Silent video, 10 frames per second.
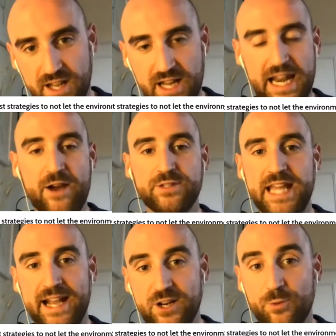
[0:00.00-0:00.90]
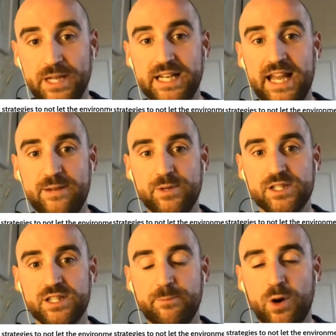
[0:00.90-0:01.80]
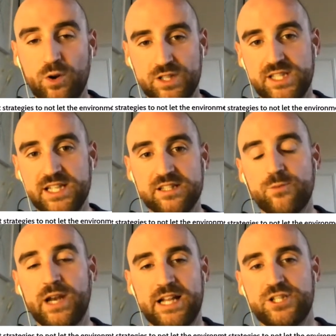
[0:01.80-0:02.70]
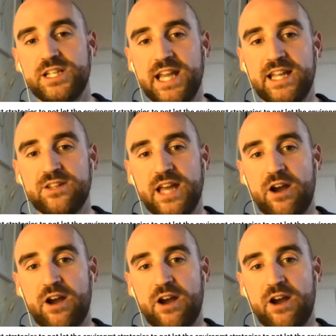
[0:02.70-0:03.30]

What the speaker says: allowing the economic enablers, the policies that will actually get you there,